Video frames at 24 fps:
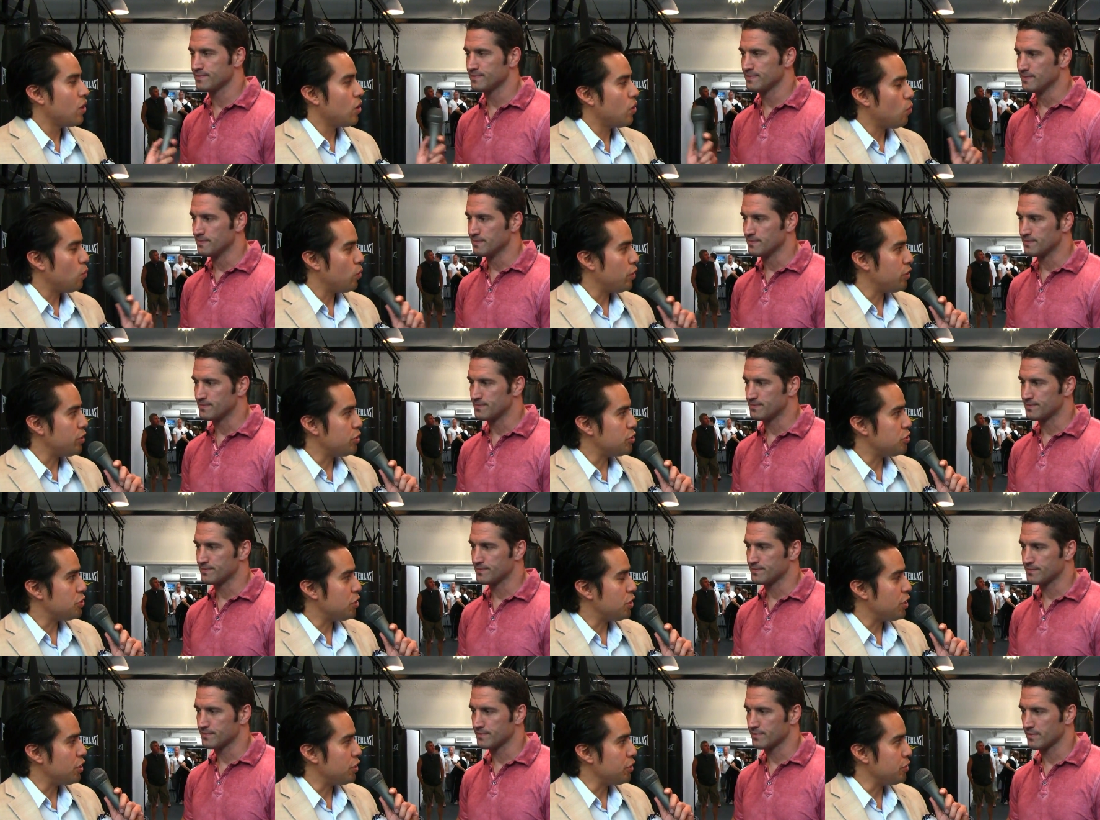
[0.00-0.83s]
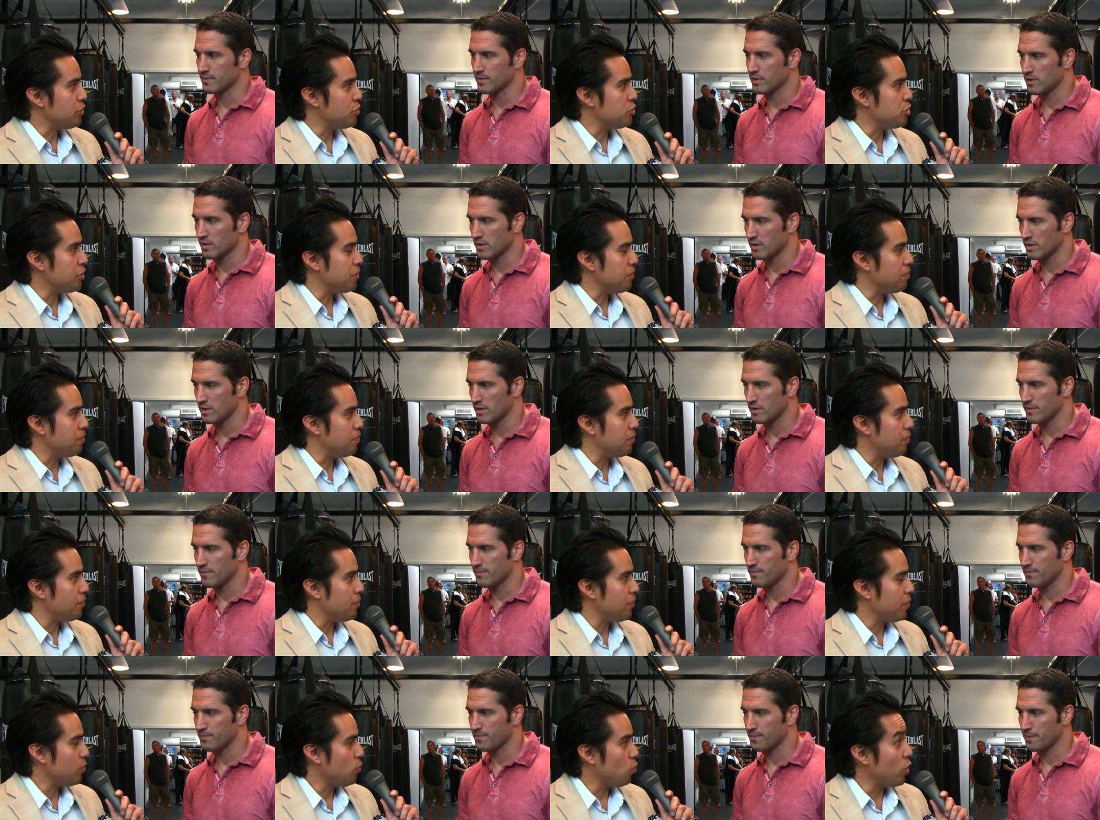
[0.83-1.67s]
Speaker 1: Where's uh, your gym?
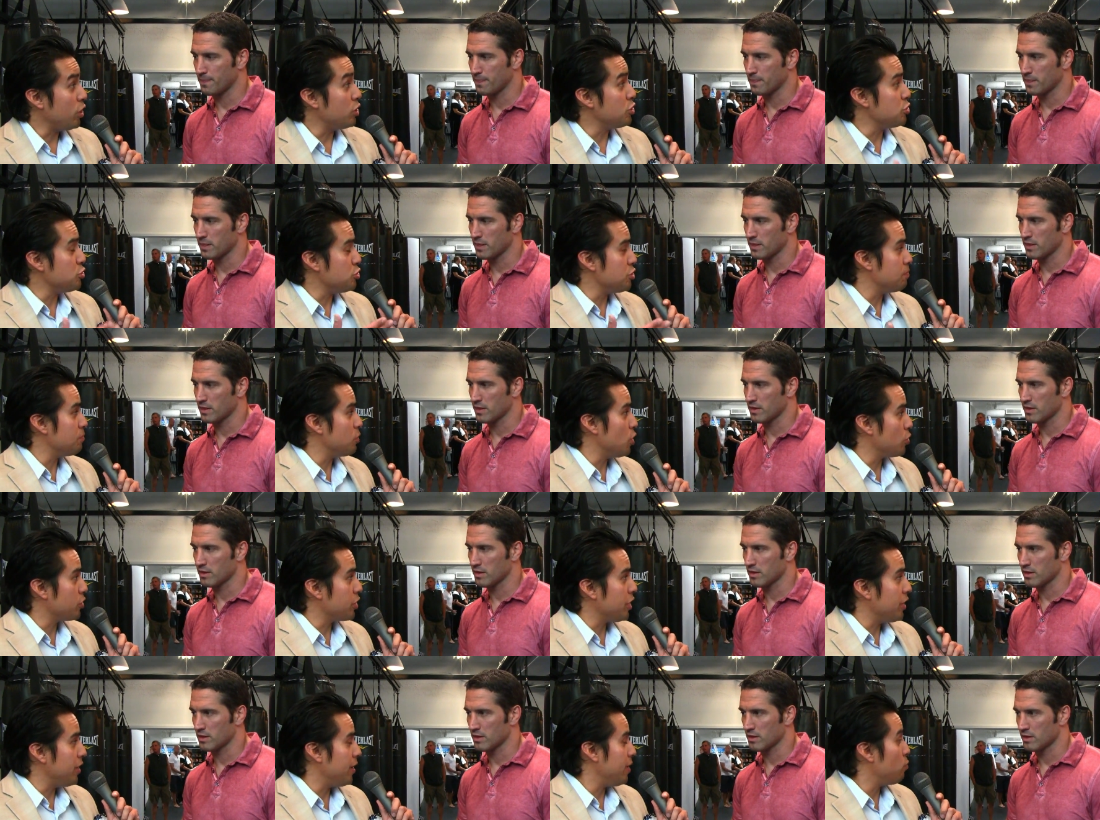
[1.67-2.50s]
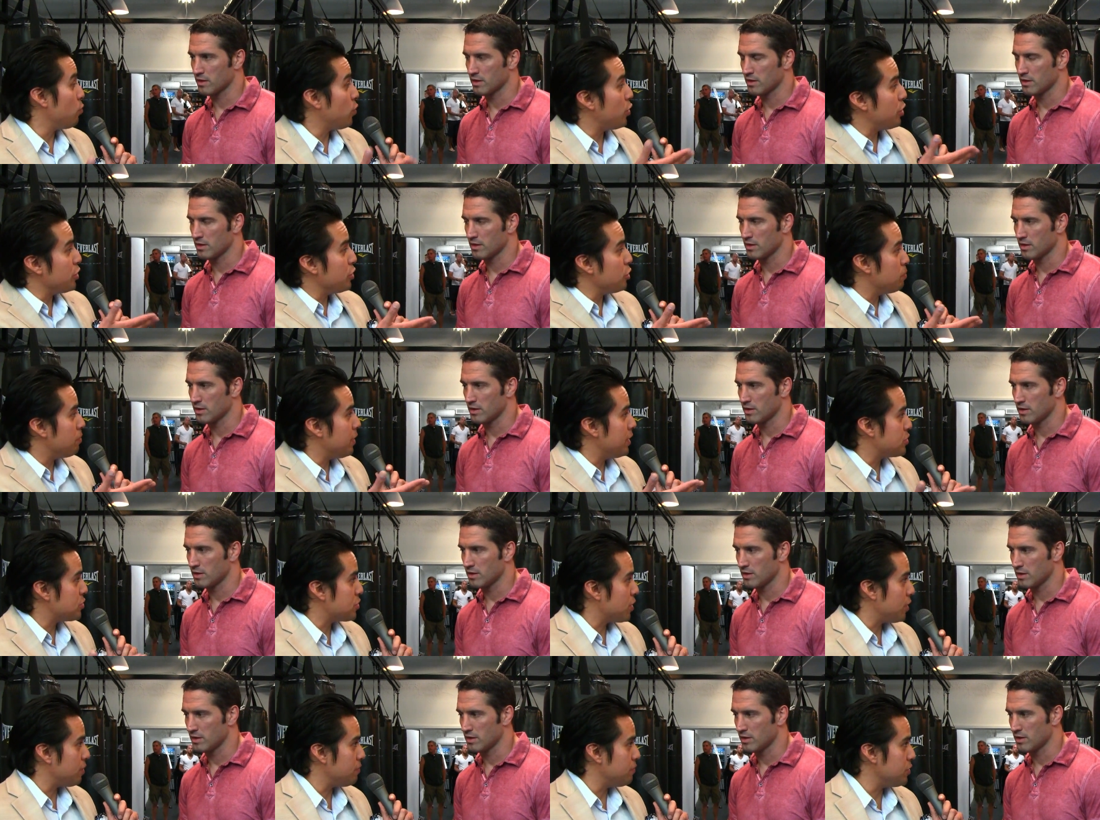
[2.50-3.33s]
Where's your gym located, and where are you
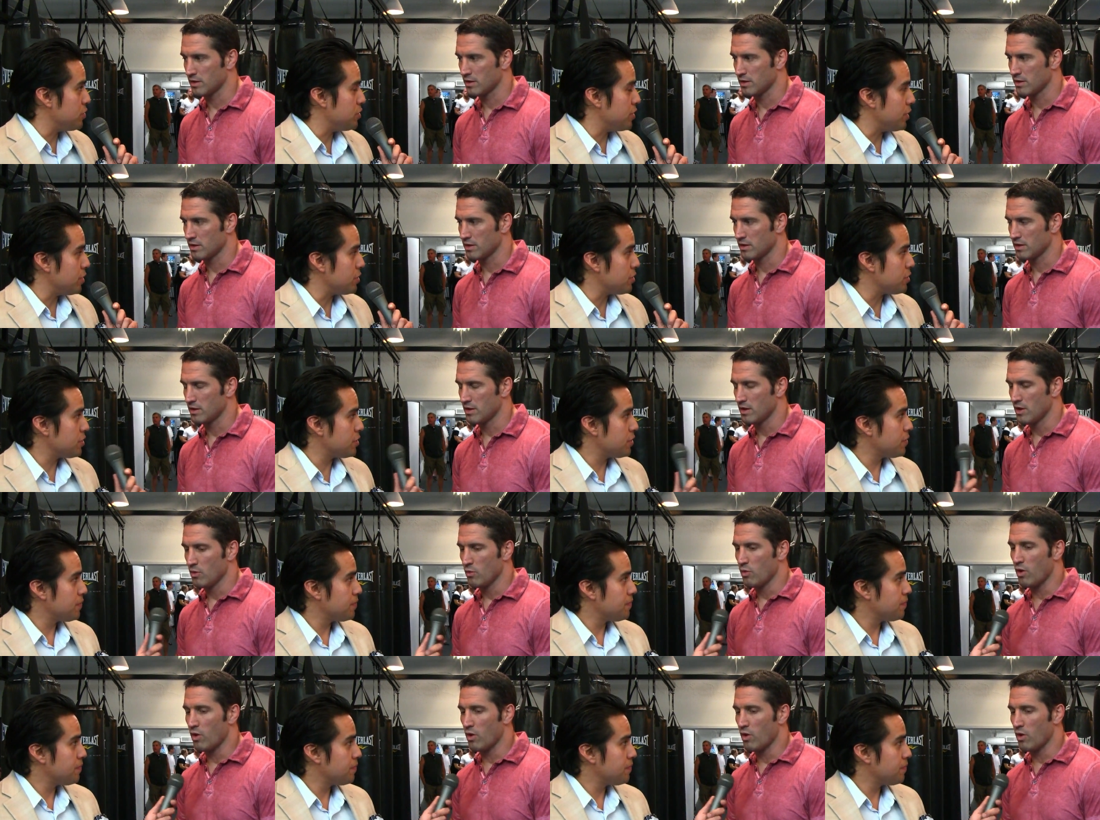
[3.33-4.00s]
based out of these days?